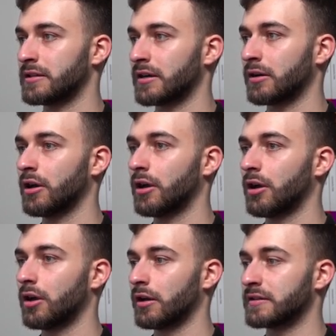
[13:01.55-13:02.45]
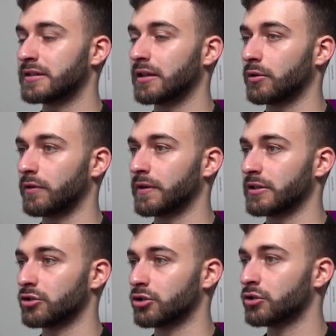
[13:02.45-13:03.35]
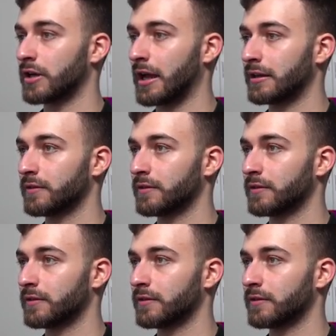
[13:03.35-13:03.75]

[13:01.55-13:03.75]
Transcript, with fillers: are ancillary things you could add,